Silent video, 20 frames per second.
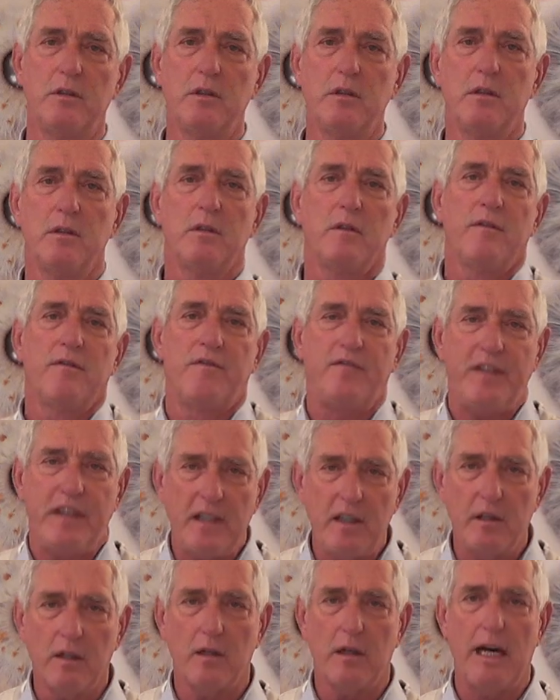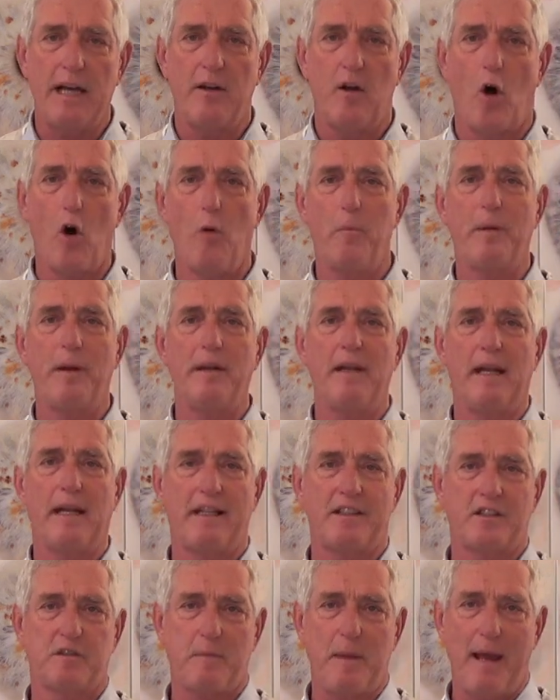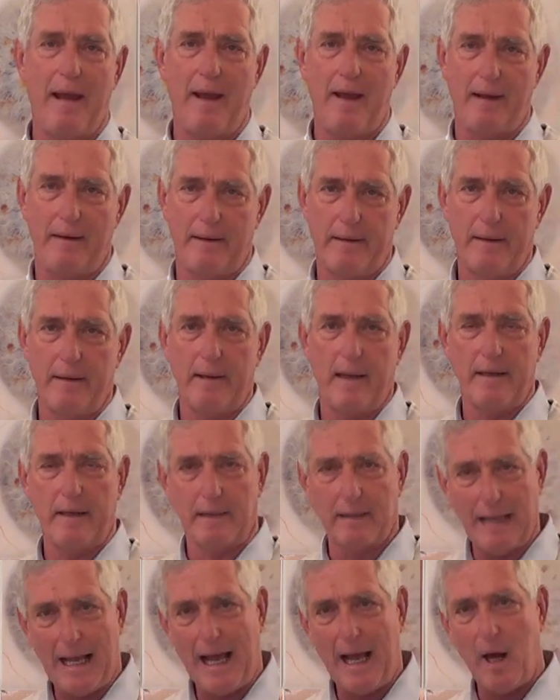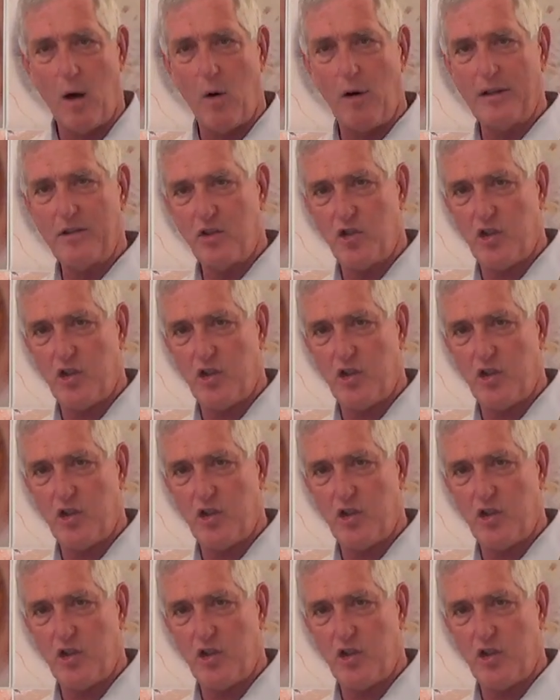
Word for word: feel and open and expand and allow and